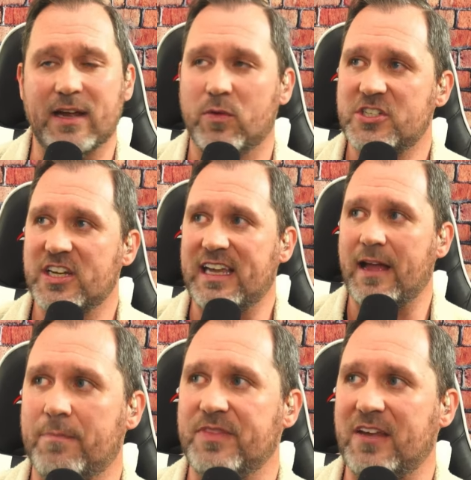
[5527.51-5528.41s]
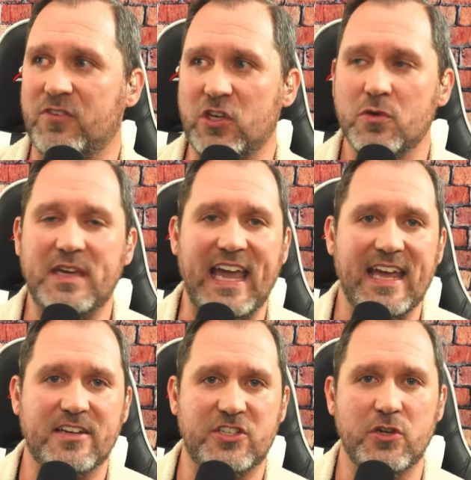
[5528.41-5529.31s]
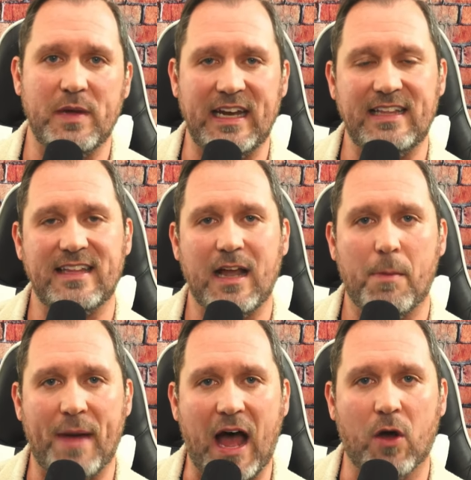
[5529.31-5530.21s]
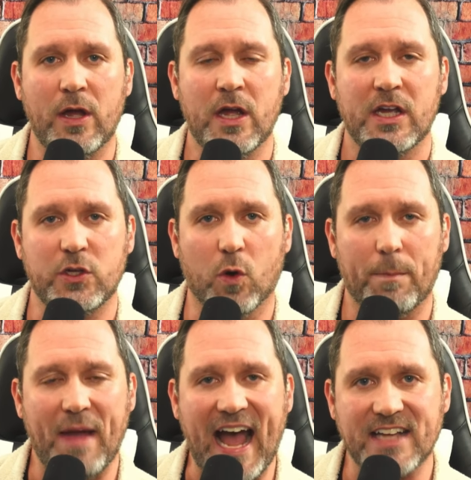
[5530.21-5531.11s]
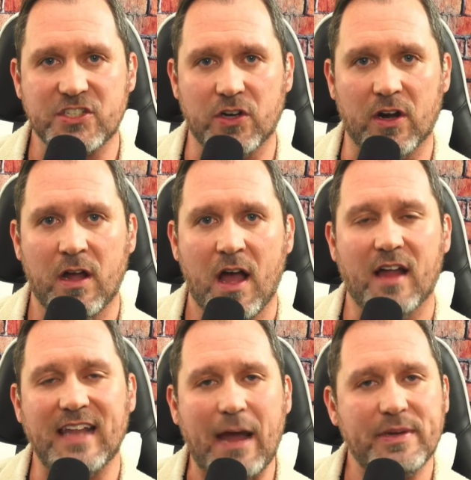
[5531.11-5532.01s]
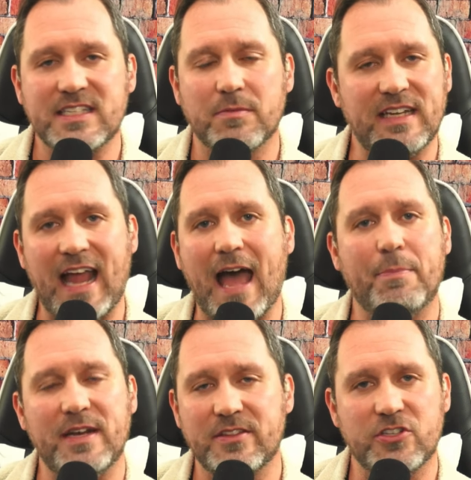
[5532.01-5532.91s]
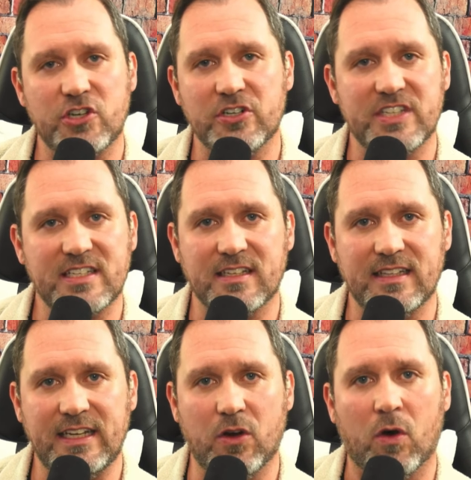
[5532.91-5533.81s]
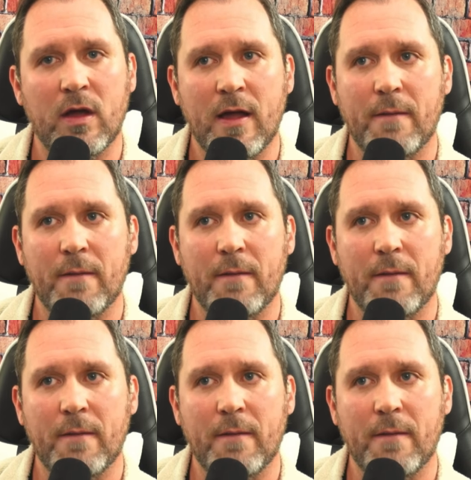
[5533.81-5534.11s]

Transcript: Which again, if you can't do anything about your pastor allowing something to happen in the church that's illegal,